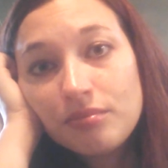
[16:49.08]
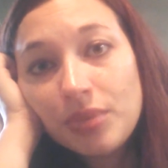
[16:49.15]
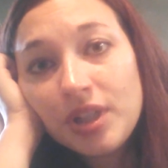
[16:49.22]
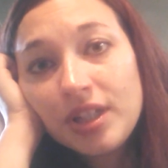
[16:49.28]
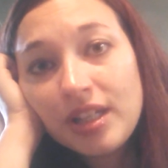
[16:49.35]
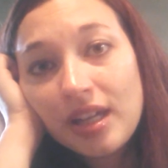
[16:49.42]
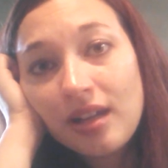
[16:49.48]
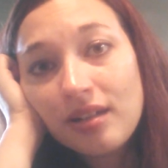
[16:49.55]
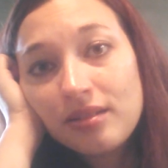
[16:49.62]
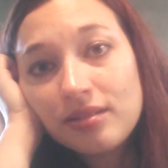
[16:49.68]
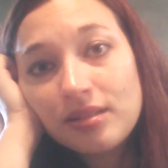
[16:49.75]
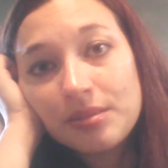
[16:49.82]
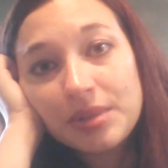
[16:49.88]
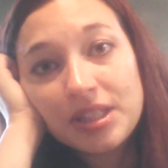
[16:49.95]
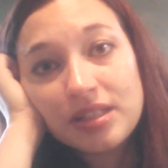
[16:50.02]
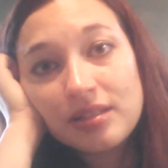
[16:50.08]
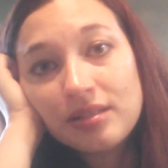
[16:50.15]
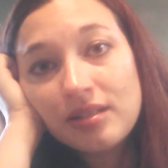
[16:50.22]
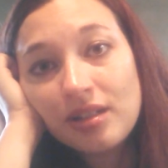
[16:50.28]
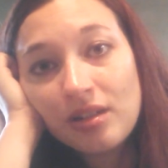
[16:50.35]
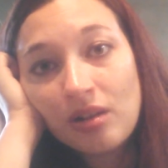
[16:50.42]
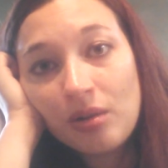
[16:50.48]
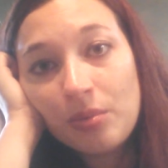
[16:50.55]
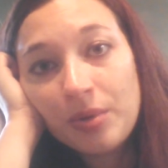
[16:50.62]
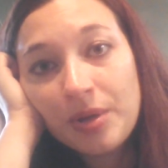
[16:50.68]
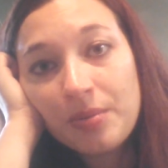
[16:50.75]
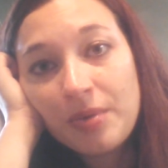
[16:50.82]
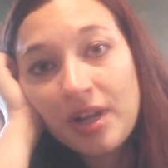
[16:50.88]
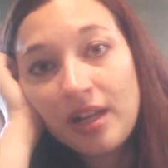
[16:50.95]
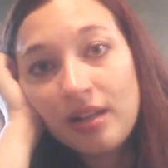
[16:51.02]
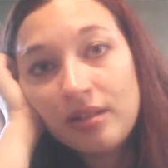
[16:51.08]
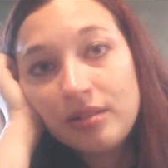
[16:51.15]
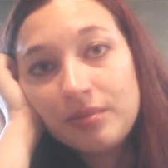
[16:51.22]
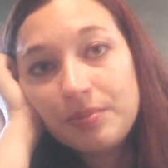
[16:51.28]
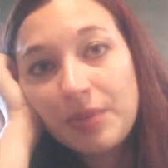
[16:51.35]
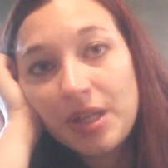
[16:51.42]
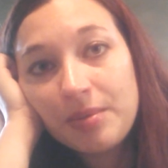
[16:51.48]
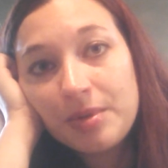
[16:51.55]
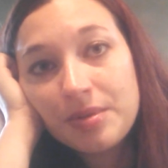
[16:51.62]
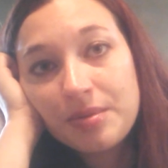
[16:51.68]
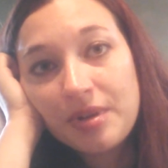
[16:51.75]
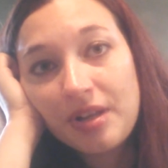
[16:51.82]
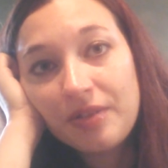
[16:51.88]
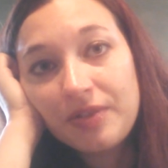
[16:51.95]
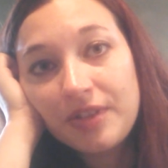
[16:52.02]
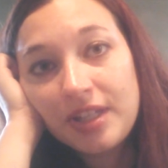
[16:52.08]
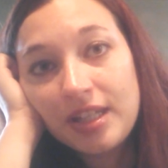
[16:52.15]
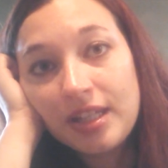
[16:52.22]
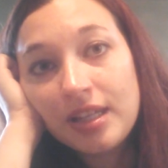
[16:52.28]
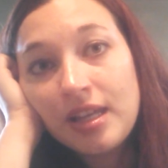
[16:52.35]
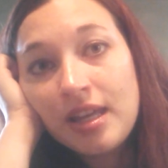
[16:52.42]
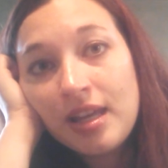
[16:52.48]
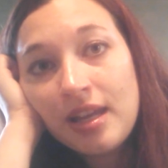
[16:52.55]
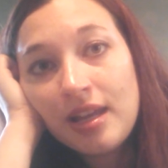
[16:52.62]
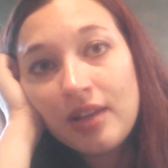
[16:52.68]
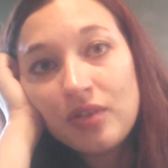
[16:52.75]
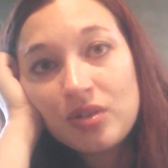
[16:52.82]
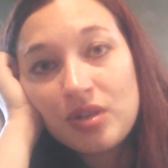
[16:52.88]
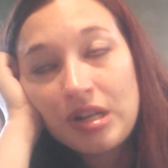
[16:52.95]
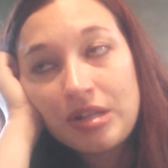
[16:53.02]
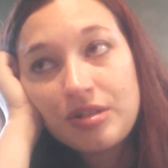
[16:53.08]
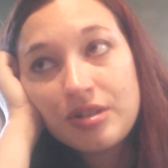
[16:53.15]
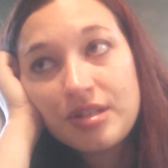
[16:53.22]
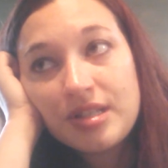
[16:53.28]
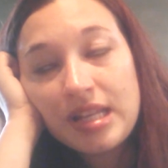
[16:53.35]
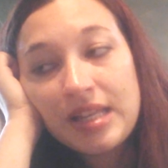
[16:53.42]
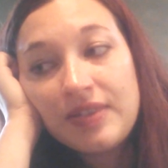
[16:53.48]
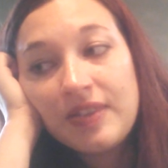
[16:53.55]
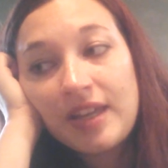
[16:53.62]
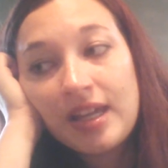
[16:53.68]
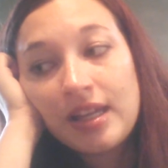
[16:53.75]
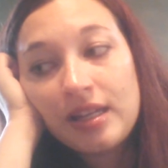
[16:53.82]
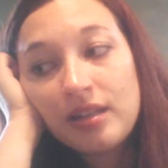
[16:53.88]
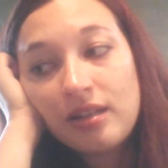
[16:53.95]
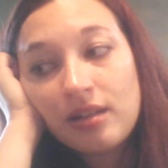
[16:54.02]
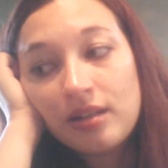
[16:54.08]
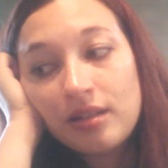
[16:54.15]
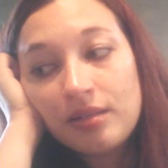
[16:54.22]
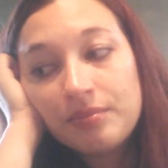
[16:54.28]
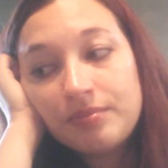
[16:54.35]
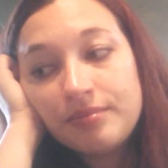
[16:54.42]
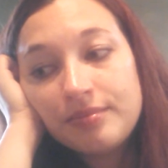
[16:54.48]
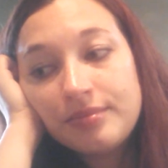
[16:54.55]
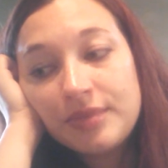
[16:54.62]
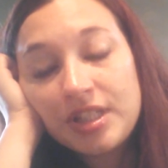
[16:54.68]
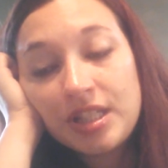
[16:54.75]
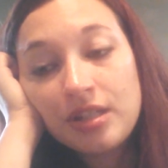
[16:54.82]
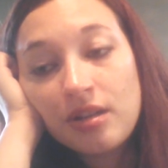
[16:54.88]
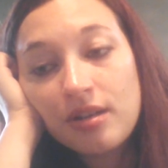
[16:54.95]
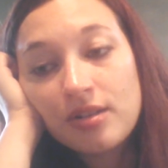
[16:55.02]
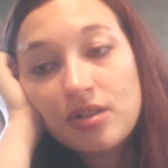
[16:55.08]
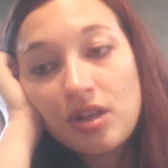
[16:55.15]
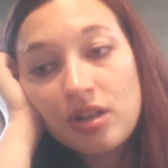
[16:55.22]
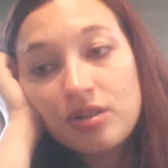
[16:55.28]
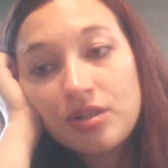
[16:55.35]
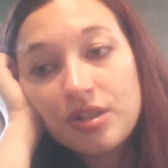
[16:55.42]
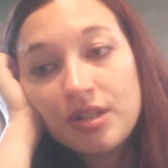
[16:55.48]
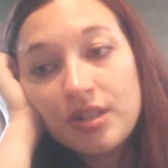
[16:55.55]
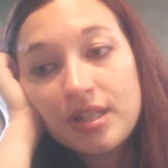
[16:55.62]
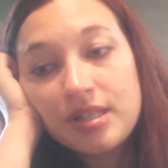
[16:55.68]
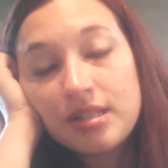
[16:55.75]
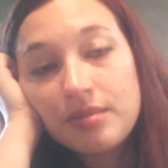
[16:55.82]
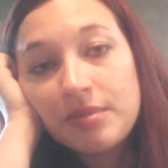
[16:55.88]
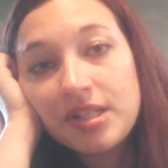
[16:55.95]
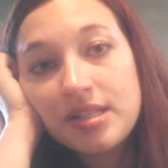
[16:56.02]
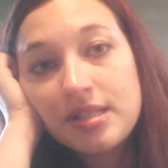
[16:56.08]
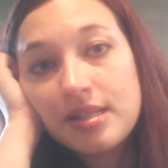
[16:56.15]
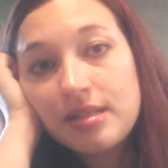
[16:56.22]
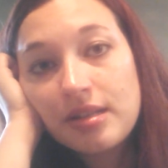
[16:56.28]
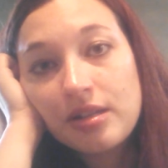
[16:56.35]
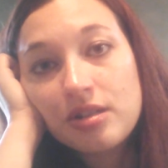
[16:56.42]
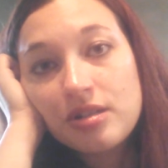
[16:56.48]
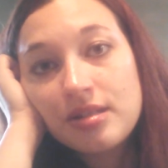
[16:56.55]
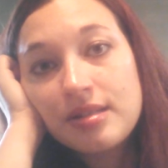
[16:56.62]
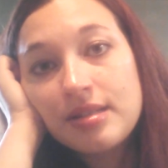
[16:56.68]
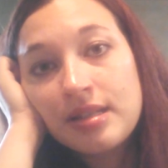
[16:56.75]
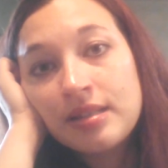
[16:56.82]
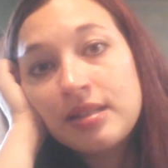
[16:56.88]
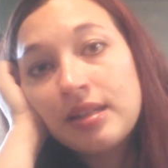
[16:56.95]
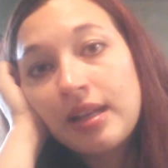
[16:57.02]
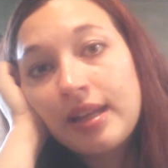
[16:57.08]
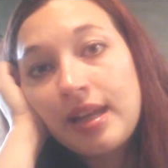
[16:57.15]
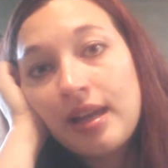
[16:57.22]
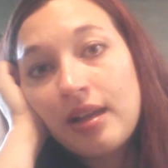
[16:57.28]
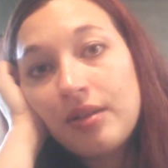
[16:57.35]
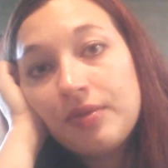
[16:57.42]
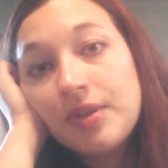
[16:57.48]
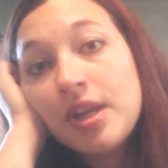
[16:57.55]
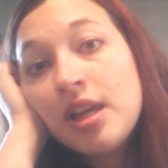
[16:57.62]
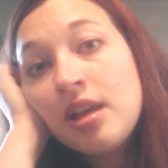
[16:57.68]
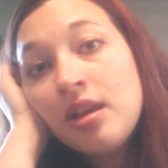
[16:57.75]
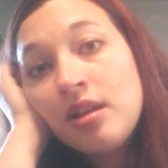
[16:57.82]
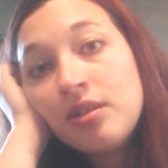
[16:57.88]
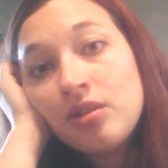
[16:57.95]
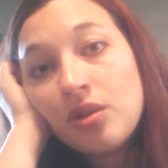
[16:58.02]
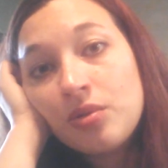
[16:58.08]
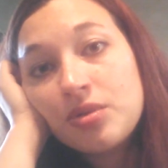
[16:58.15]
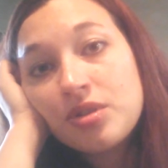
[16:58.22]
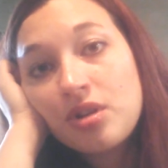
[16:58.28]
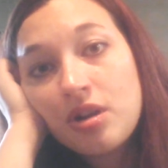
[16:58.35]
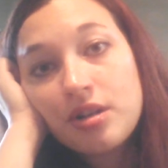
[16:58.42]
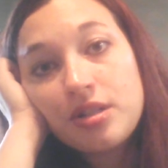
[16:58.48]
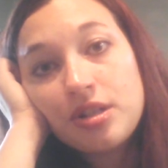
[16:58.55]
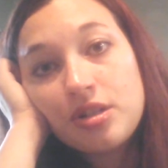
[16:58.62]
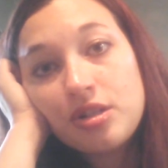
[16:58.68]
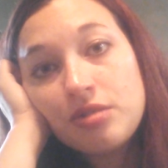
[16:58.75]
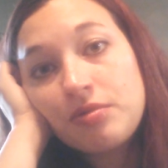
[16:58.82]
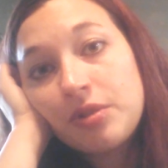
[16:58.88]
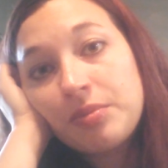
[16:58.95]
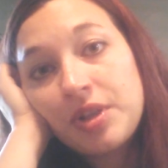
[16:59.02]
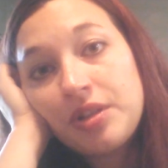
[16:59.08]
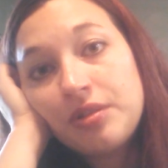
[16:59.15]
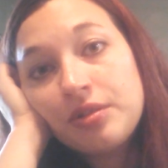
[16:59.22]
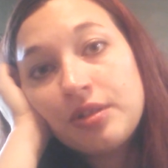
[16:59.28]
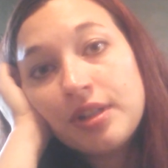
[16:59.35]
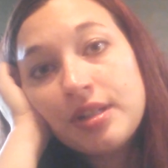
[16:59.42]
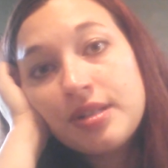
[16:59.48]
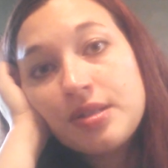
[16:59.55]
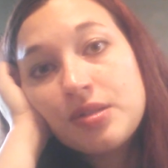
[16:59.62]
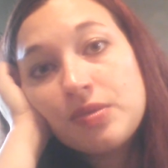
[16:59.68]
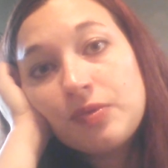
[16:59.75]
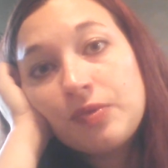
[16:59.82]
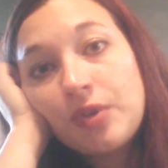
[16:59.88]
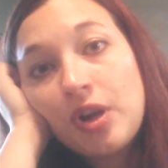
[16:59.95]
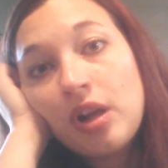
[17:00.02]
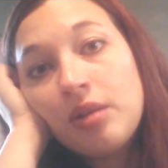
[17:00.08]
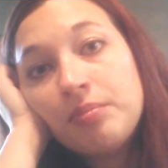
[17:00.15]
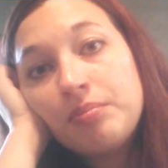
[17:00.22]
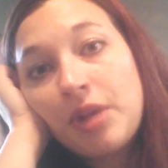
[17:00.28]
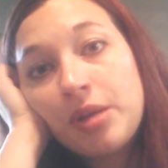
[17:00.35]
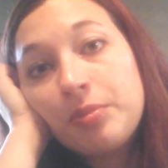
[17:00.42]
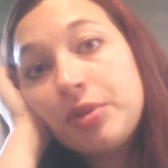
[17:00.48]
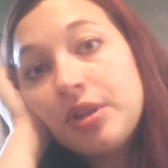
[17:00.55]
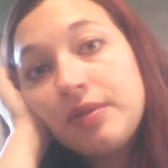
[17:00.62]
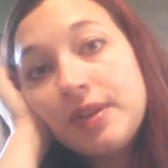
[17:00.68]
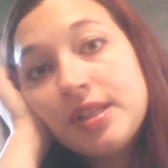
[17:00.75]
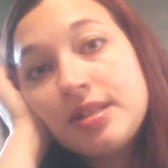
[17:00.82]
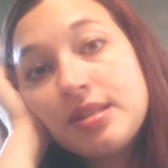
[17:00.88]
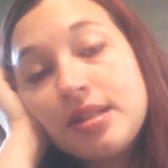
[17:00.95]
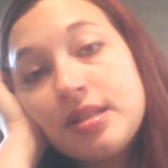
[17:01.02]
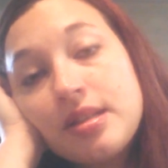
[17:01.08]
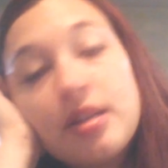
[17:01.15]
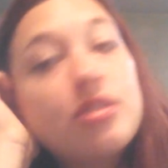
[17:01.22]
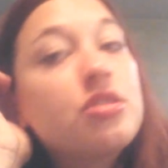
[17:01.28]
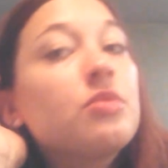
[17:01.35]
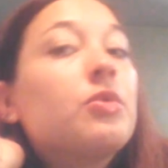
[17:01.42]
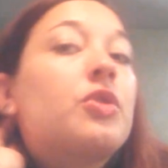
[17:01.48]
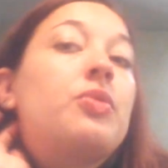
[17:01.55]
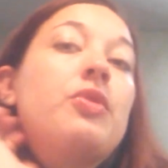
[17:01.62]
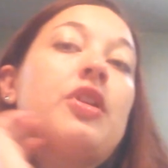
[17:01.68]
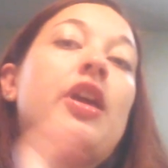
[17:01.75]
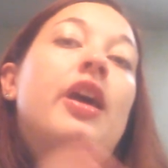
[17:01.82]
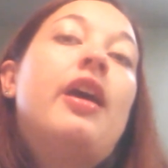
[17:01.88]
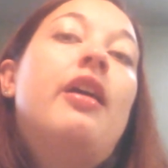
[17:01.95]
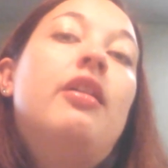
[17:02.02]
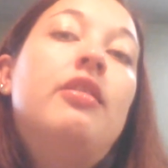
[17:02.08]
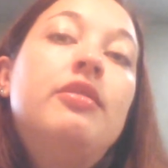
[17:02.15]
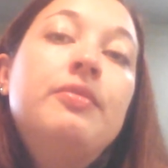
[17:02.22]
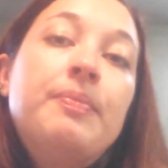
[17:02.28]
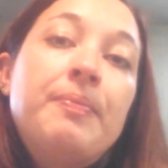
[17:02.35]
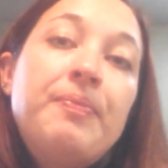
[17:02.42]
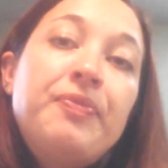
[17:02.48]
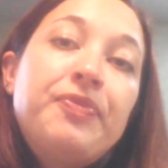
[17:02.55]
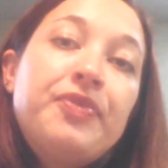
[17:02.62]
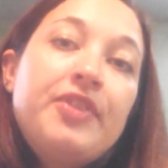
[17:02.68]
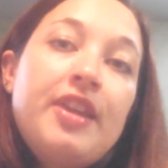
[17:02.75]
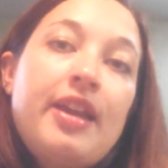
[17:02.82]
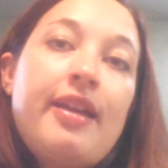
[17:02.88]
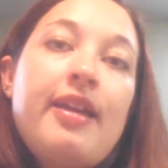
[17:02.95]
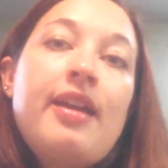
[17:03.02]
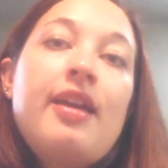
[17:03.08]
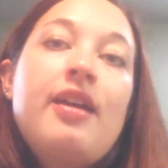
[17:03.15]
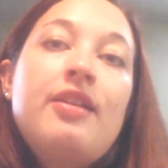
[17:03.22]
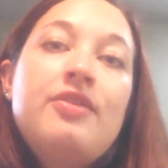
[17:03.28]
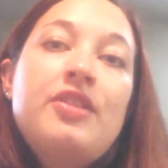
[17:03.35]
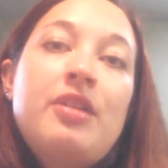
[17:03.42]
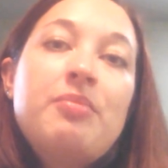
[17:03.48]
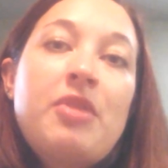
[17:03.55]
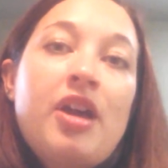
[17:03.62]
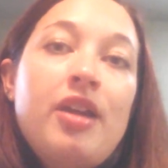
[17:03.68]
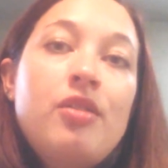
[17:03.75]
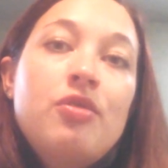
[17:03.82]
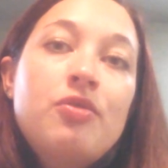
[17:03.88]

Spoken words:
But yeah, I mean, it all went well. Babies are healthy, and the doctor said that the ER doctor that did my C-section said that I have no scar tissue on my uterus from my previous C-section with Raquel, and that my